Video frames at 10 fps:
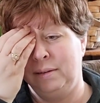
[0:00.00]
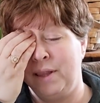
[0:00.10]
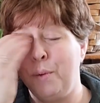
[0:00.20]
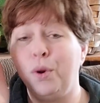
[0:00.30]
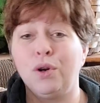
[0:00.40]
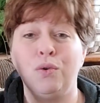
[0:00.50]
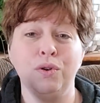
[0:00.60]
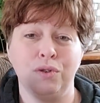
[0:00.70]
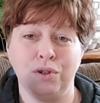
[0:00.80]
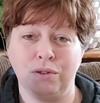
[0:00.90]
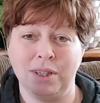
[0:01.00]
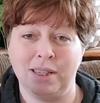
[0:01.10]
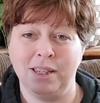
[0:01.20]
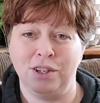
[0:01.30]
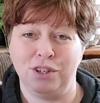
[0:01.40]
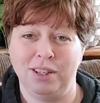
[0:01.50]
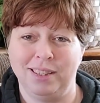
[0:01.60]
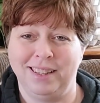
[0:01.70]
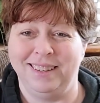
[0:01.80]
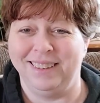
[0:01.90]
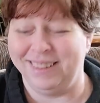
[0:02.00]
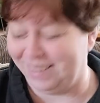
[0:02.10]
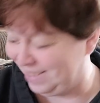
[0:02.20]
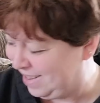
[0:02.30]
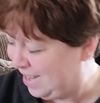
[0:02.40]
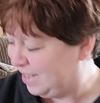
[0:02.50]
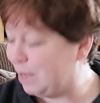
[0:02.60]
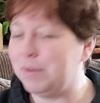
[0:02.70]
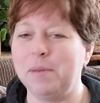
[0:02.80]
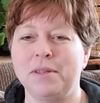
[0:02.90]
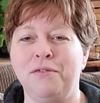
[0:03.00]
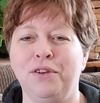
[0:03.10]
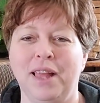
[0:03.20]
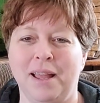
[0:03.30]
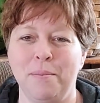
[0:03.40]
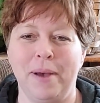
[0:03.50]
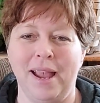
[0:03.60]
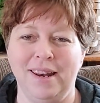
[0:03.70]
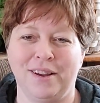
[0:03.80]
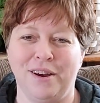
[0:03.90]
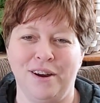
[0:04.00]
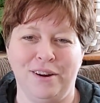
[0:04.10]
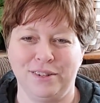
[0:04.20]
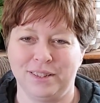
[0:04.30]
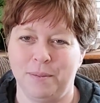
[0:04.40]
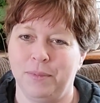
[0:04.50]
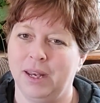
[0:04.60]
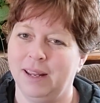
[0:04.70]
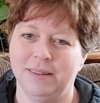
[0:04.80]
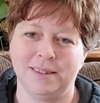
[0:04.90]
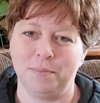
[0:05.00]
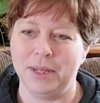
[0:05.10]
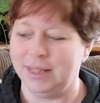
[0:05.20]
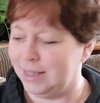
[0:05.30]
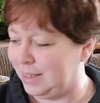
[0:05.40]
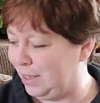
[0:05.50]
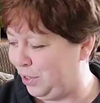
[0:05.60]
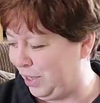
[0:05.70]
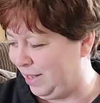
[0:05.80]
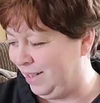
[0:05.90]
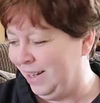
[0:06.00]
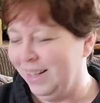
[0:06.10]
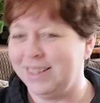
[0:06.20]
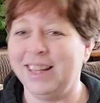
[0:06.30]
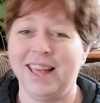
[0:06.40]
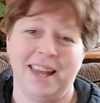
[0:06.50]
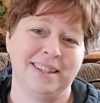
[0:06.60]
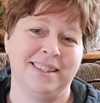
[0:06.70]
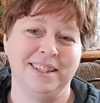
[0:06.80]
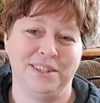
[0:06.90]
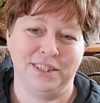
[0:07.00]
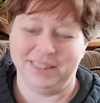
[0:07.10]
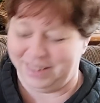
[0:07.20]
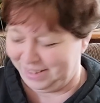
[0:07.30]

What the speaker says: they weren't crucial decisions. Sometimes I feel like I'm buying a car or something. It's a big decision. It's a lot of stitches.